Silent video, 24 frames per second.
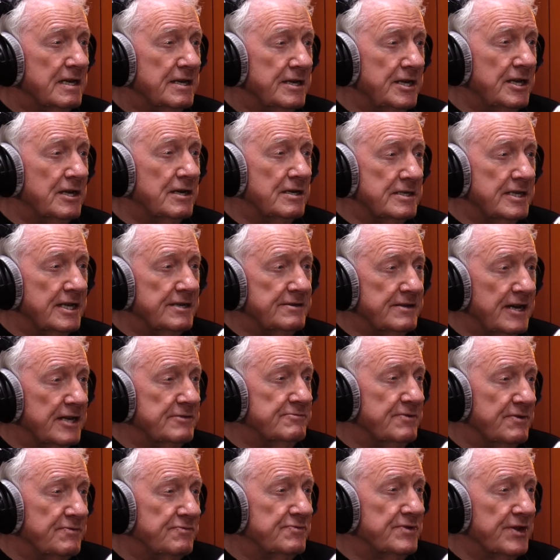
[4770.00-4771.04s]

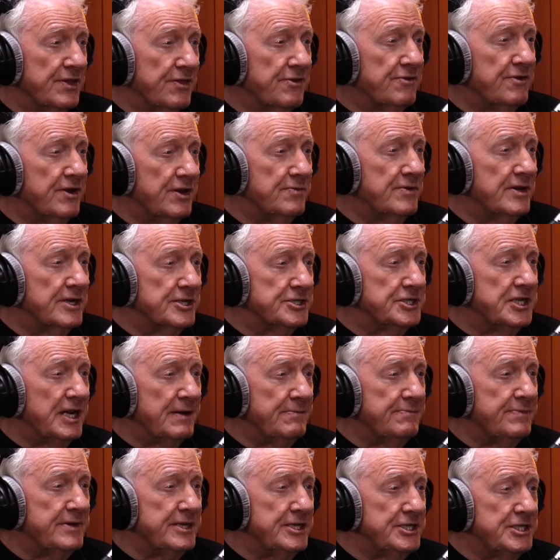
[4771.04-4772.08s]
and we've won 3 world
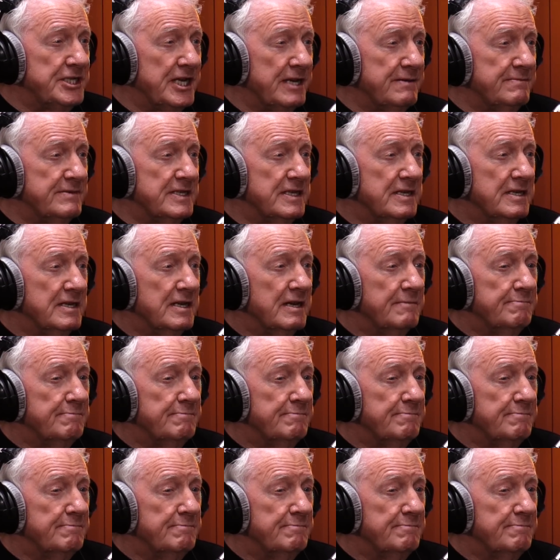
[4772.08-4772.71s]
championships